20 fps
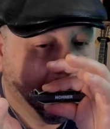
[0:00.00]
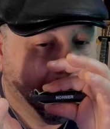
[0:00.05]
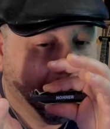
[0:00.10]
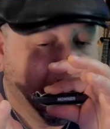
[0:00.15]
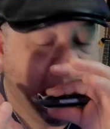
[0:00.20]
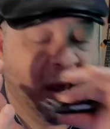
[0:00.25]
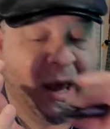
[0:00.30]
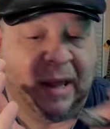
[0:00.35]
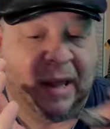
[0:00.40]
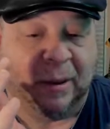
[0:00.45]

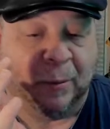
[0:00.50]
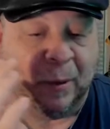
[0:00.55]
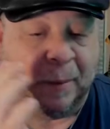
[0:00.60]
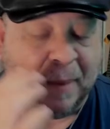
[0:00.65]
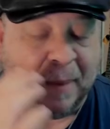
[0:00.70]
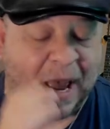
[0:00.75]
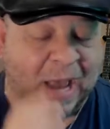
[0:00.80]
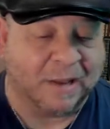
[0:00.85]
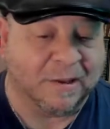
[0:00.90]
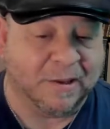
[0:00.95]
And then we're
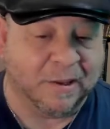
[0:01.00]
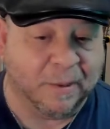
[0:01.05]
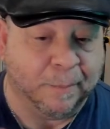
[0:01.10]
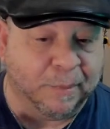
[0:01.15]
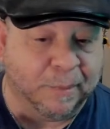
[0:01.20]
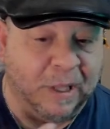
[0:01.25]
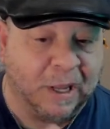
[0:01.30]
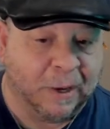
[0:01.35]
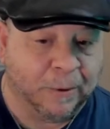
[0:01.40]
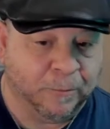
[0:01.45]
back to the
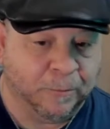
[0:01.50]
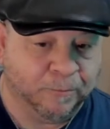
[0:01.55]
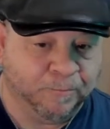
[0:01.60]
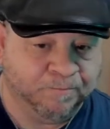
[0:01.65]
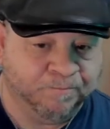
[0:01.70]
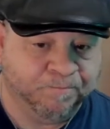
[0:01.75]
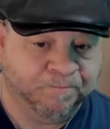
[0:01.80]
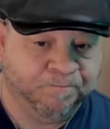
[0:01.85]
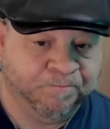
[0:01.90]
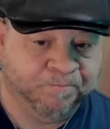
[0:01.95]
blow.
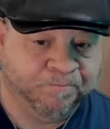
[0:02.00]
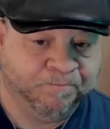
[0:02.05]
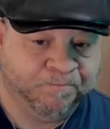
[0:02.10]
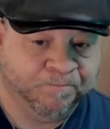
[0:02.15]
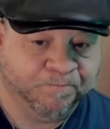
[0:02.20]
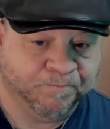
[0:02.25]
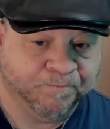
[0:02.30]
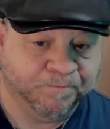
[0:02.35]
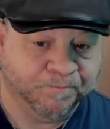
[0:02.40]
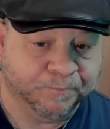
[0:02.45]

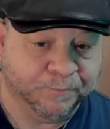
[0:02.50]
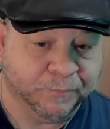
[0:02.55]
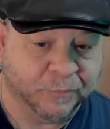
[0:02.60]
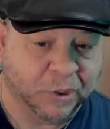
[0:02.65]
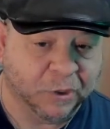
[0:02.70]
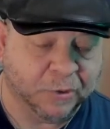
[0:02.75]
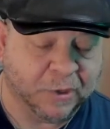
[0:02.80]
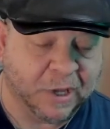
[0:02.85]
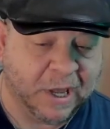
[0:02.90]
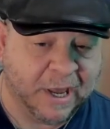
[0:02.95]

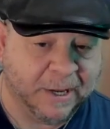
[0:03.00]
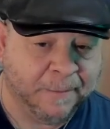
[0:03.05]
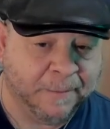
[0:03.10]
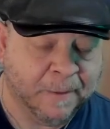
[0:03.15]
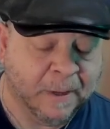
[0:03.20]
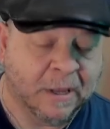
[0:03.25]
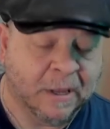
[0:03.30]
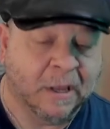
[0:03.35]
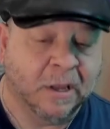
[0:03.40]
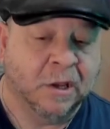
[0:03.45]
Okay?
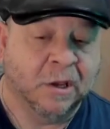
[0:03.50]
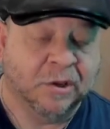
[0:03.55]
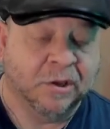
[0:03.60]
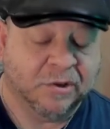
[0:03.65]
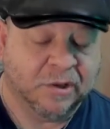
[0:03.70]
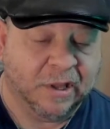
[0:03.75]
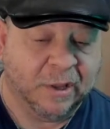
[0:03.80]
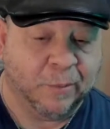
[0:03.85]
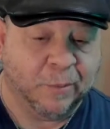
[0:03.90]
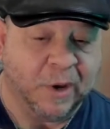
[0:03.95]

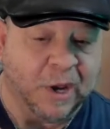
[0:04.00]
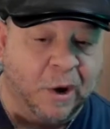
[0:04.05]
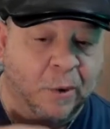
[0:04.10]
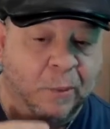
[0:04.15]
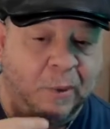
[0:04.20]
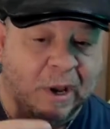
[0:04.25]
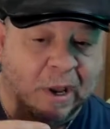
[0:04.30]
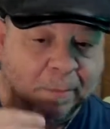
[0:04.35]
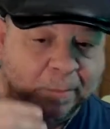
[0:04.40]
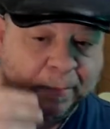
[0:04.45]
So there we go.
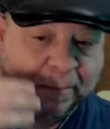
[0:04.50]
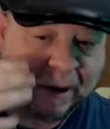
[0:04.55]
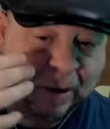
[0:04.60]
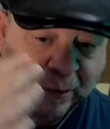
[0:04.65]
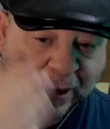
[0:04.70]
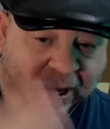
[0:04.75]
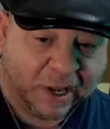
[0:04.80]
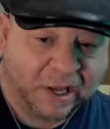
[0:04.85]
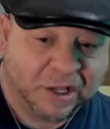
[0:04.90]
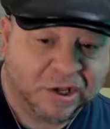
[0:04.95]
And
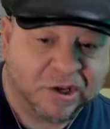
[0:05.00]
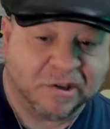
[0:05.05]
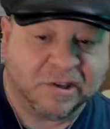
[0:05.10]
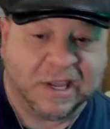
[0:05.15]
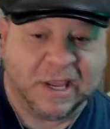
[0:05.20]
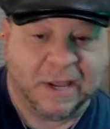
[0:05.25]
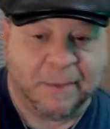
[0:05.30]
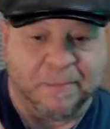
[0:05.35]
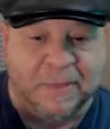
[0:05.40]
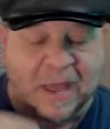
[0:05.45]
we can just
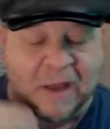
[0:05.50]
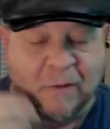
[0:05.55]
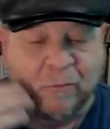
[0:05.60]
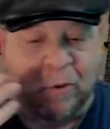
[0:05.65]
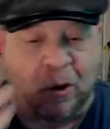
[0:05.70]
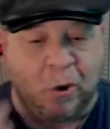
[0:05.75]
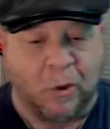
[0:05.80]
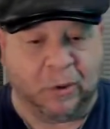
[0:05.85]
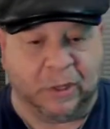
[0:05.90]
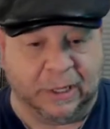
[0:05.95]
keep that
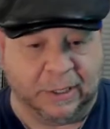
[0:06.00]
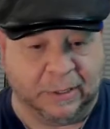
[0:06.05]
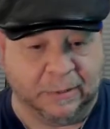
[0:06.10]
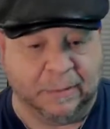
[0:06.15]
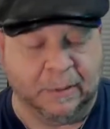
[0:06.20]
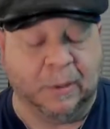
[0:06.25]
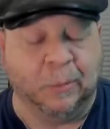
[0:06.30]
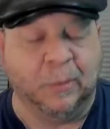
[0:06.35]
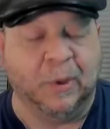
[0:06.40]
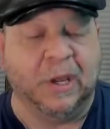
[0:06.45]
rolling.
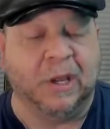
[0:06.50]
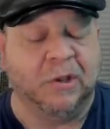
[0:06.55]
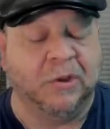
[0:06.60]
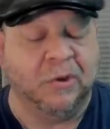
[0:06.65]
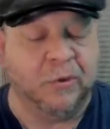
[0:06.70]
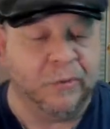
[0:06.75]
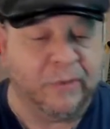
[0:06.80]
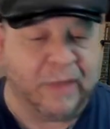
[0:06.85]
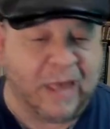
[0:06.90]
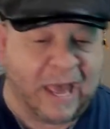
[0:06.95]
And we could
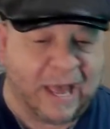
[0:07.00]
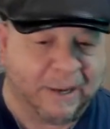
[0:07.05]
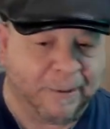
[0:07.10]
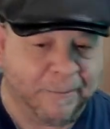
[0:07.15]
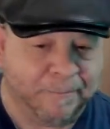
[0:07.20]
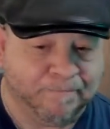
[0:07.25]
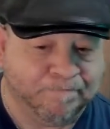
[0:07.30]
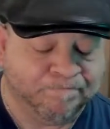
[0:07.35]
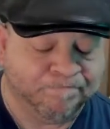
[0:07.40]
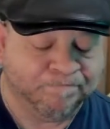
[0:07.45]
do that
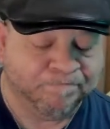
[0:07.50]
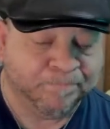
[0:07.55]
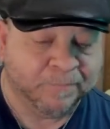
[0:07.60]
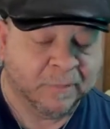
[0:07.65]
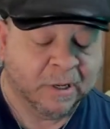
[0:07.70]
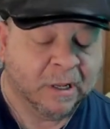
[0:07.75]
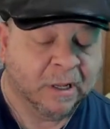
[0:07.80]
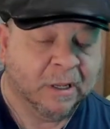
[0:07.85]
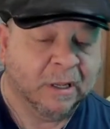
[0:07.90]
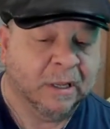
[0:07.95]

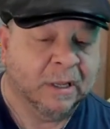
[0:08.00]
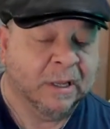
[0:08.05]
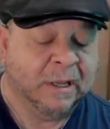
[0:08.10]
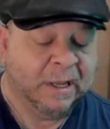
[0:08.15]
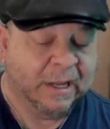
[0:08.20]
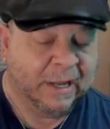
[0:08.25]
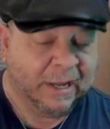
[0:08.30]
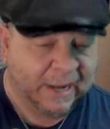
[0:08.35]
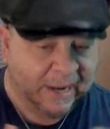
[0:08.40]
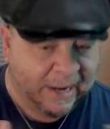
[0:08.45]

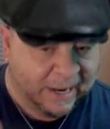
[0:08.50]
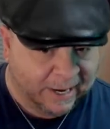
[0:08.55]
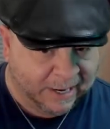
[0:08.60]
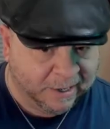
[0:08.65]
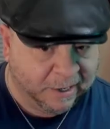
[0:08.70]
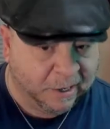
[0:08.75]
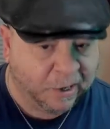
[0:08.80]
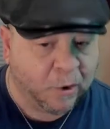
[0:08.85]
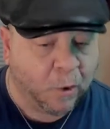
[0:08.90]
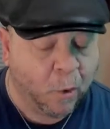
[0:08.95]

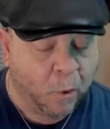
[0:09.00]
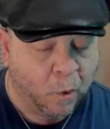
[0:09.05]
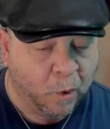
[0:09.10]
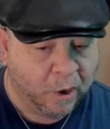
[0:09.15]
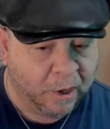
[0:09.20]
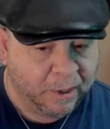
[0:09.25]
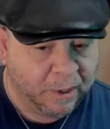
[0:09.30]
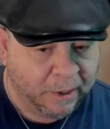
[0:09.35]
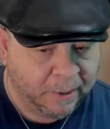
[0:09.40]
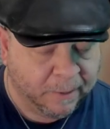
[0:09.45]
in a chord